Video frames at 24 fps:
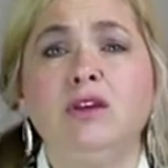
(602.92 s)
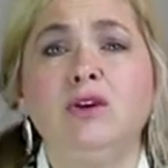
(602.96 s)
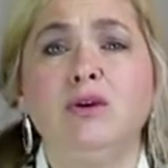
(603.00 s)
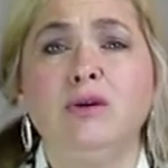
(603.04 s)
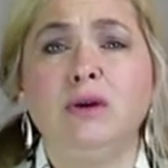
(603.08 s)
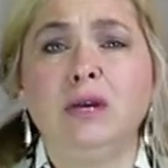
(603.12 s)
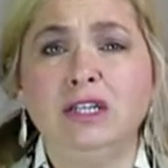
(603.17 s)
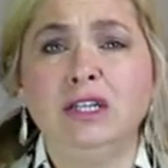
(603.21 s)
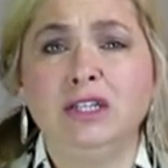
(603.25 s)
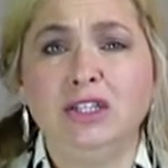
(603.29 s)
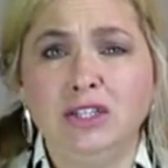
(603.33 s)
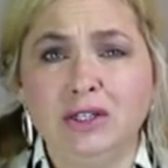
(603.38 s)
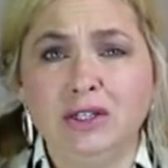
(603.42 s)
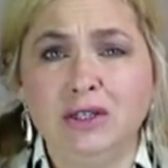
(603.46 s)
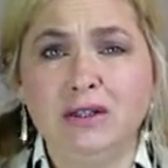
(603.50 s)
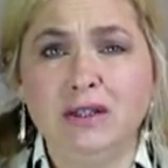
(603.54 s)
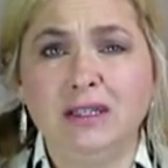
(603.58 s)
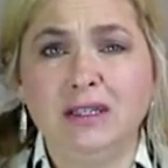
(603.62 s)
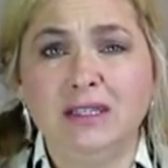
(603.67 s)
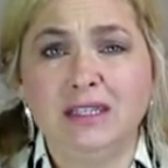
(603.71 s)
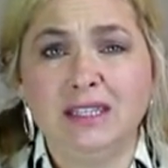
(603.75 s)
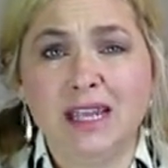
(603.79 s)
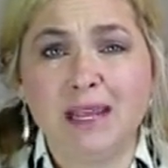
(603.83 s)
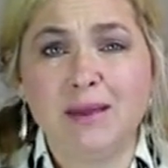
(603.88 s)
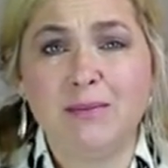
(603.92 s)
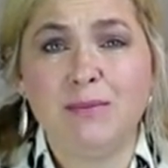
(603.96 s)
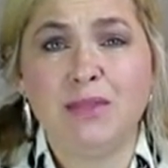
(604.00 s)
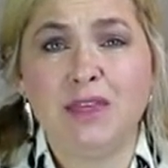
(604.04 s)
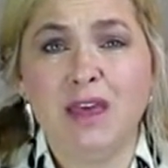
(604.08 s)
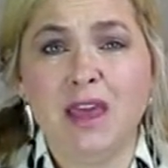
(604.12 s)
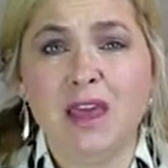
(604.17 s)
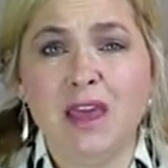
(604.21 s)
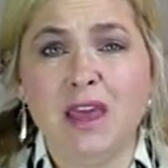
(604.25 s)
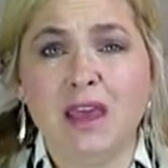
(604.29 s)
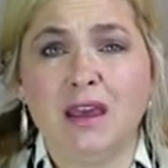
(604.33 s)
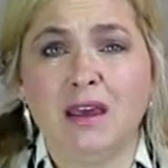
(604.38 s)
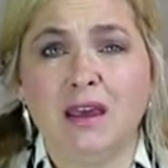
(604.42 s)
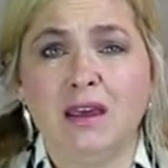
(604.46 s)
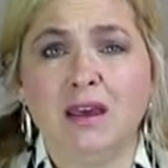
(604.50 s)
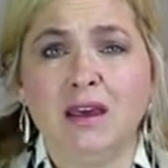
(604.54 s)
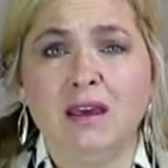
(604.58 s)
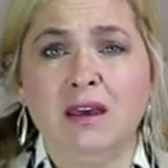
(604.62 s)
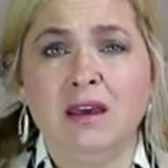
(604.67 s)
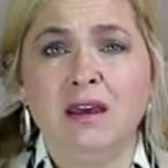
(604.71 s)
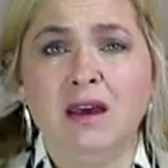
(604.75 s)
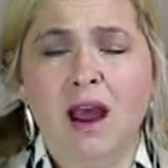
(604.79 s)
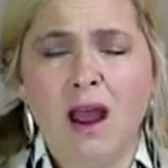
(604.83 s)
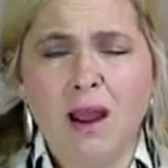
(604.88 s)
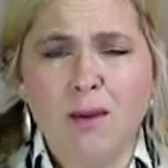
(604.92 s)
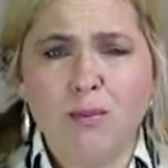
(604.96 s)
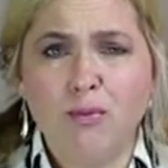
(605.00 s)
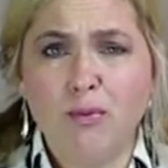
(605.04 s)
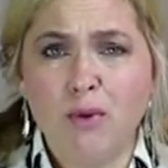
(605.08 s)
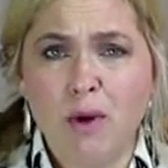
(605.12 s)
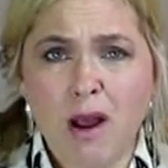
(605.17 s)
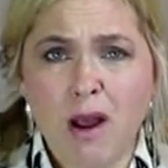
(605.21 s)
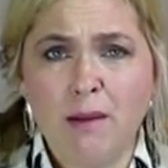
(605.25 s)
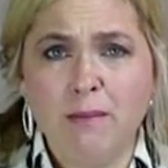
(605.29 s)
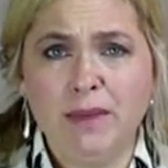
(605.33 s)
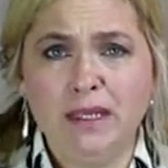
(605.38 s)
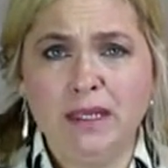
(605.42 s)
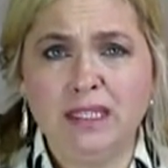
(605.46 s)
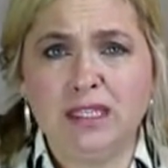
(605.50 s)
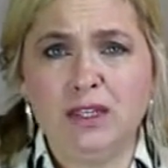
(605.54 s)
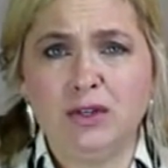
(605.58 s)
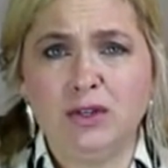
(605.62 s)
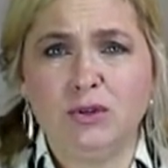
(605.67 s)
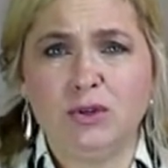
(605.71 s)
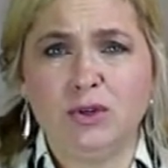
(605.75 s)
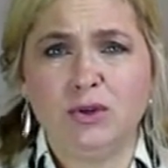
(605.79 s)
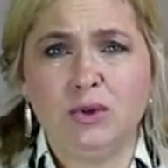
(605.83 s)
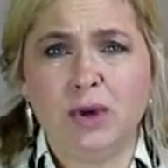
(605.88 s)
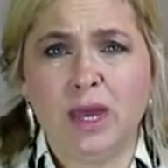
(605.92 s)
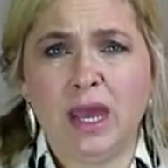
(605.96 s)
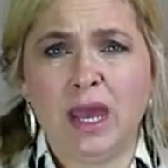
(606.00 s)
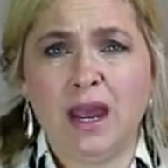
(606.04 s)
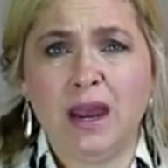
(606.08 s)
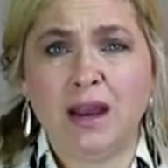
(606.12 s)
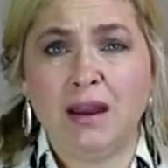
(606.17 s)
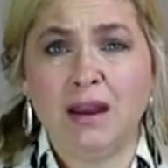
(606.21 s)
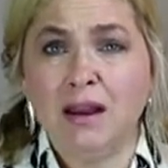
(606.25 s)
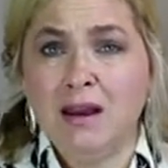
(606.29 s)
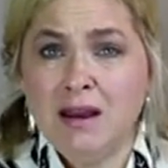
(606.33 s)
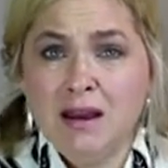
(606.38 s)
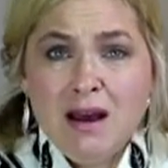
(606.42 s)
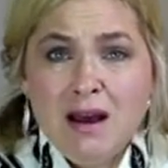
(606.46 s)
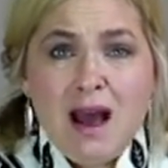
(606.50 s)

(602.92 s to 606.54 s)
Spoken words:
You can do the same thing. I promise you, you can.